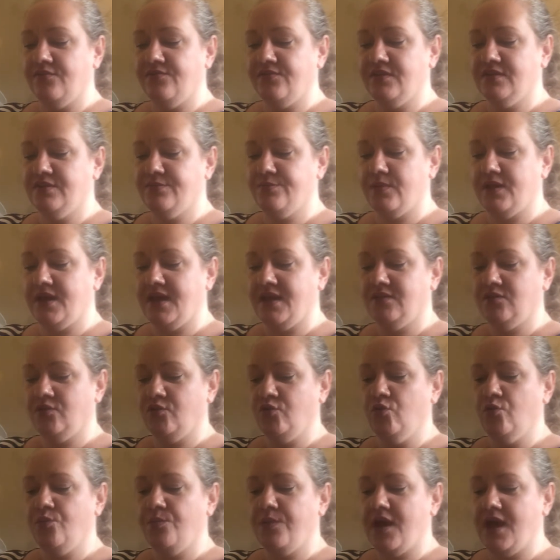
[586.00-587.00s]
this brand.
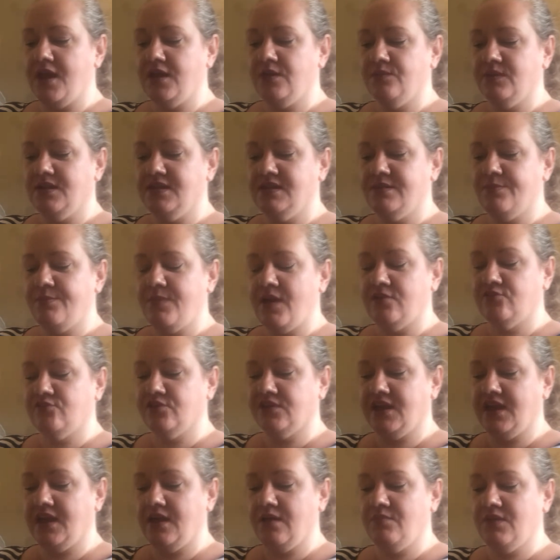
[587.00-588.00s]
No parabens,
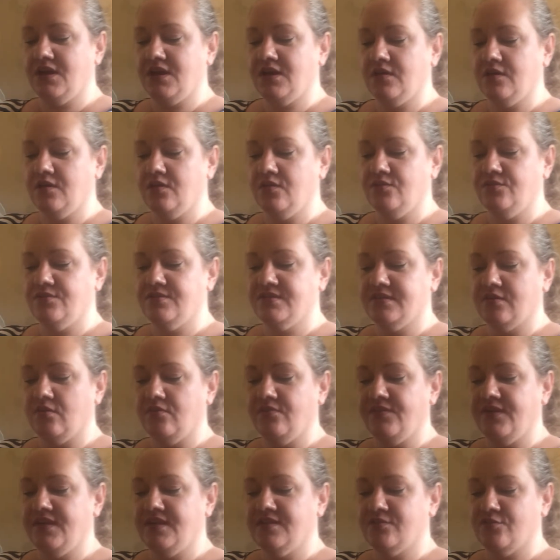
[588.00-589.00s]
petrochemicals,
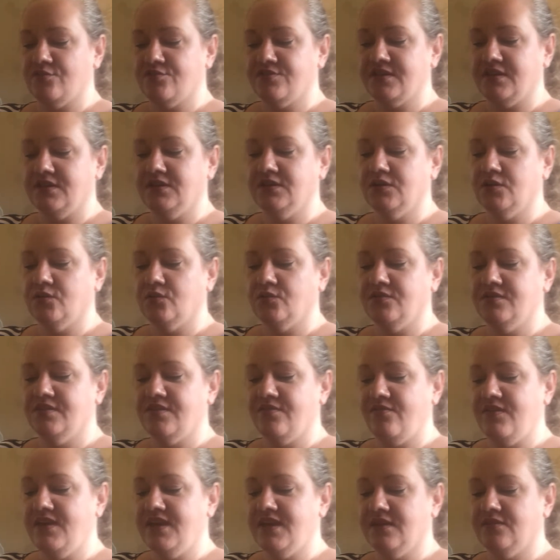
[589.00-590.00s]
sulfates or silicones,
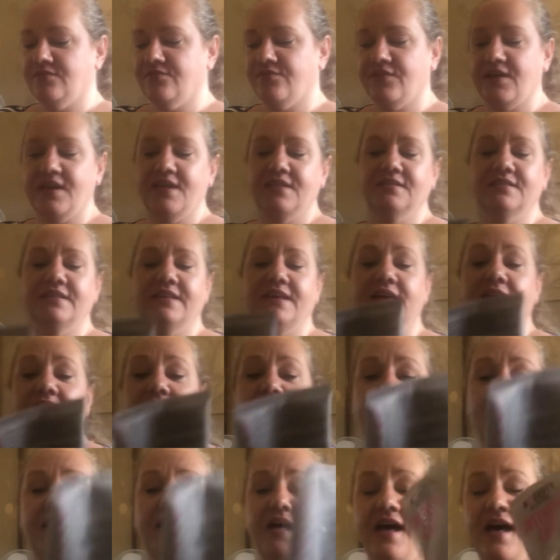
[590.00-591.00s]
vegan friendly.
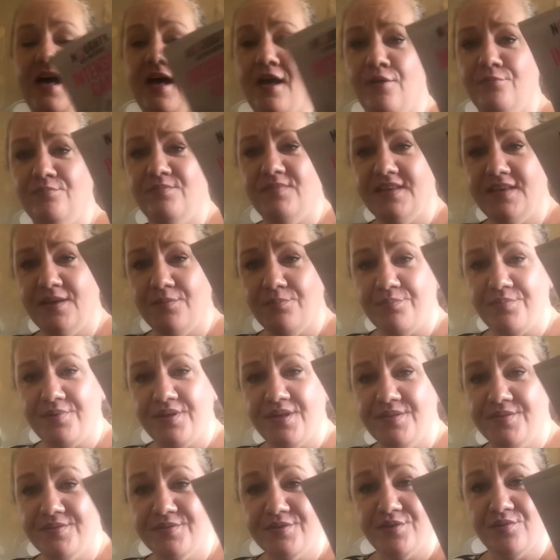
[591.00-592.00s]
Yep,
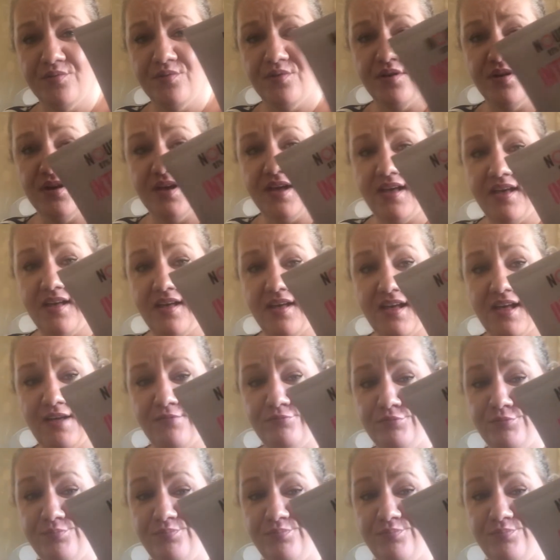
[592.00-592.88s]
so I would